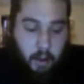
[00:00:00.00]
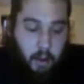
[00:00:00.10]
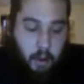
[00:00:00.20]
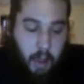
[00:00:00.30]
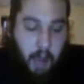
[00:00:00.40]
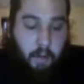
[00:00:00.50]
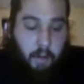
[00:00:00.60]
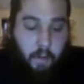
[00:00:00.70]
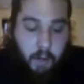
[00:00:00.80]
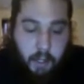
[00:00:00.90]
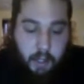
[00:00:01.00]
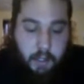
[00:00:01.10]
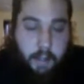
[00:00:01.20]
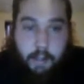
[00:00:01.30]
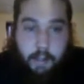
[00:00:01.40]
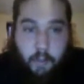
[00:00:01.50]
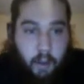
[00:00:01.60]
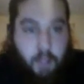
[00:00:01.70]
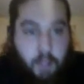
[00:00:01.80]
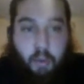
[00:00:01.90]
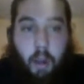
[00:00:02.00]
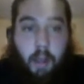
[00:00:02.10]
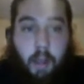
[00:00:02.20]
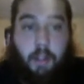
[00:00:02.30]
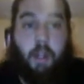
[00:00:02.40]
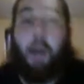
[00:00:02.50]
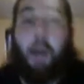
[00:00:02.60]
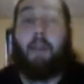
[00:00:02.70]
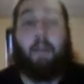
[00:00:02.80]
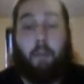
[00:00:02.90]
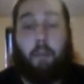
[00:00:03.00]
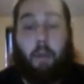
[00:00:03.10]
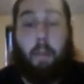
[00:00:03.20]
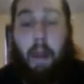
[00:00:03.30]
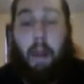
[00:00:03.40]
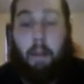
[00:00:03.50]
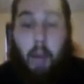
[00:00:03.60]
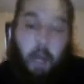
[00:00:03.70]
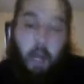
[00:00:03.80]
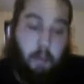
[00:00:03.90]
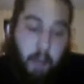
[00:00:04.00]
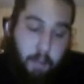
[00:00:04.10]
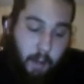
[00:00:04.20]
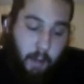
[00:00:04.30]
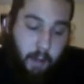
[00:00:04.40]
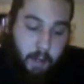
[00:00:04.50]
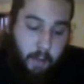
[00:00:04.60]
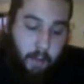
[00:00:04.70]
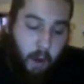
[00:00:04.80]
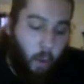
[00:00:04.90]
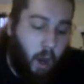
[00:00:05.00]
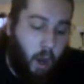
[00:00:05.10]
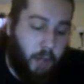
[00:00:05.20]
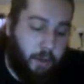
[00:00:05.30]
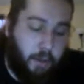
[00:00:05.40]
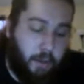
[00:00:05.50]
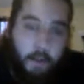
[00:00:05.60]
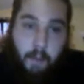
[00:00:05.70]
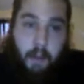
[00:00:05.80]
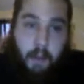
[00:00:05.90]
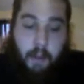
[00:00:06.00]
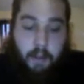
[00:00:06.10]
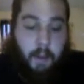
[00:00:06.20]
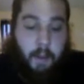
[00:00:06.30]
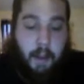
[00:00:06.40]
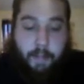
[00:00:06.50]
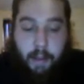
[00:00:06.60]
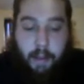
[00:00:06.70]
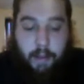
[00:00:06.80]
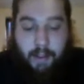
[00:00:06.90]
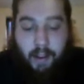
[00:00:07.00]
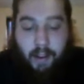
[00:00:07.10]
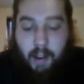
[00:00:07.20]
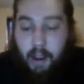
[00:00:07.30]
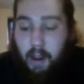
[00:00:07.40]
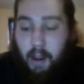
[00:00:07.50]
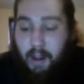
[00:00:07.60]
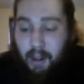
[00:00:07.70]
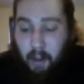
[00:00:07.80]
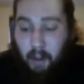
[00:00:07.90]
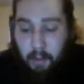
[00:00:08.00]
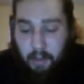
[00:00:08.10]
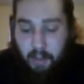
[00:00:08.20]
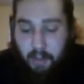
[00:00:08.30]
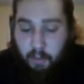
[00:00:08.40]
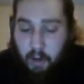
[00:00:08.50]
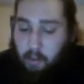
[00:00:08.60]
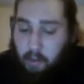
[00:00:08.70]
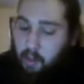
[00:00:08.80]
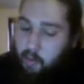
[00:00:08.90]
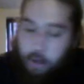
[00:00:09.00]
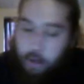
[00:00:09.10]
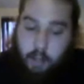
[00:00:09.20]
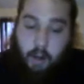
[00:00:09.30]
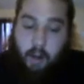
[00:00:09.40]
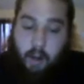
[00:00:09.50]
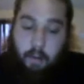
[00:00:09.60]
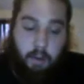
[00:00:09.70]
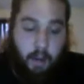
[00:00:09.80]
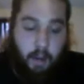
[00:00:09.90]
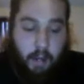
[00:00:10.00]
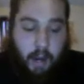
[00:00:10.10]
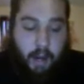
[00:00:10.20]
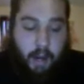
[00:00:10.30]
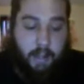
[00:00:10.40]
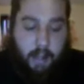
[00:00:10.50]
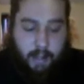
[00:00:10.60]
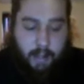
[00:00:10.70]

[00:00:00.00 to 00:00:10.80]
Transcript: and unfortunately, since where the spring is, you're not going to be able to do the penny mod. You might be able to get some kind of washer or something in there, some kind of spacer to help with the spring, but the spring's already pretty tight as it is.